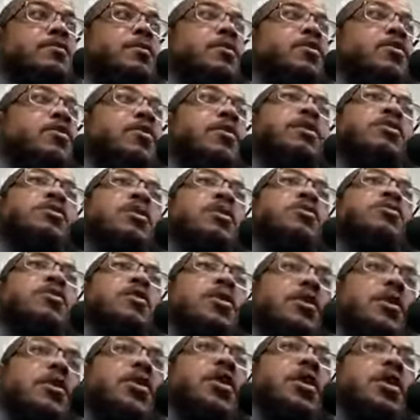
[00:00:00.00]
you know, they
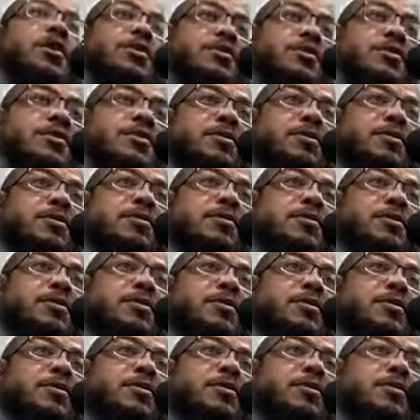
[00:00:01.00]
suffered a loss.
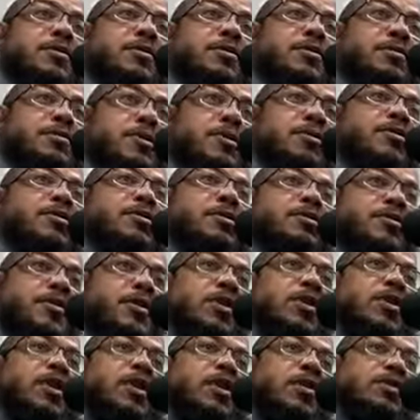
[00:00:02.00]
They suffered
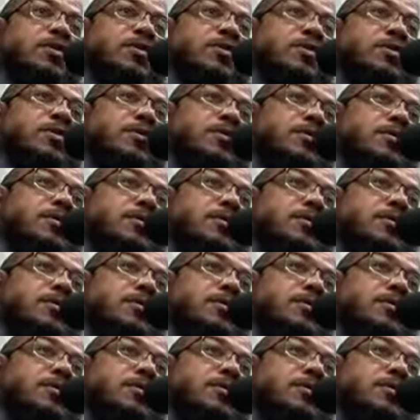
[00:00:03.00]
a loss.